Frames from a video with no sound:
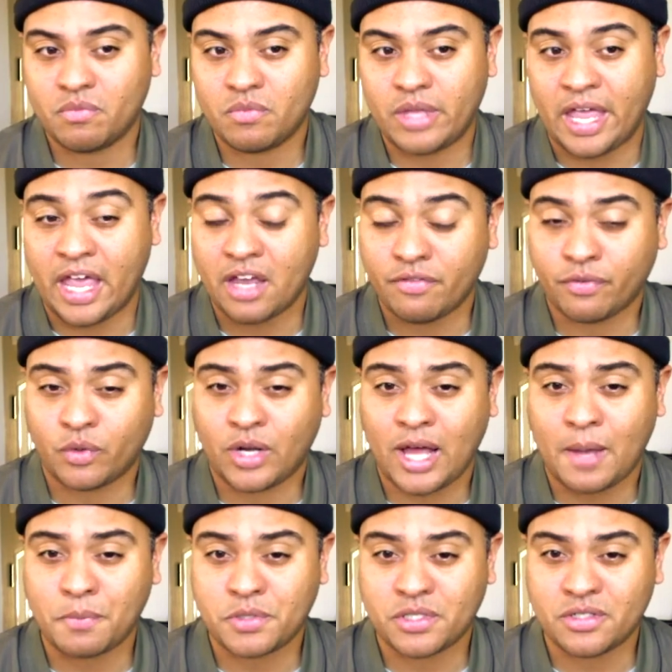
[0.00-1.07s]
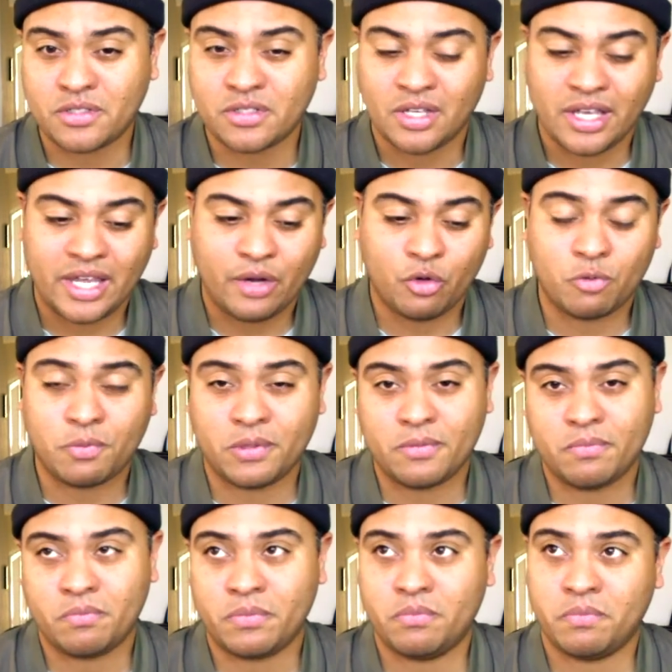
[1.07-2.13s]
headphone options, it would
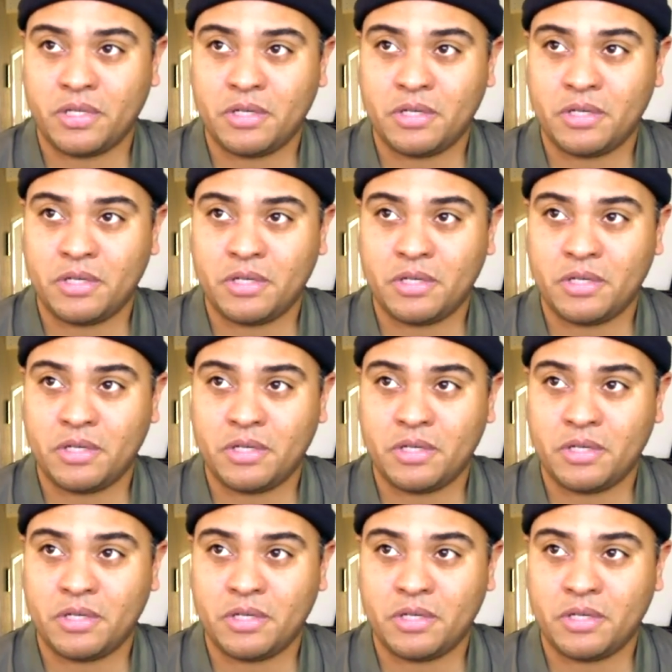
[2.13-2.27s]
be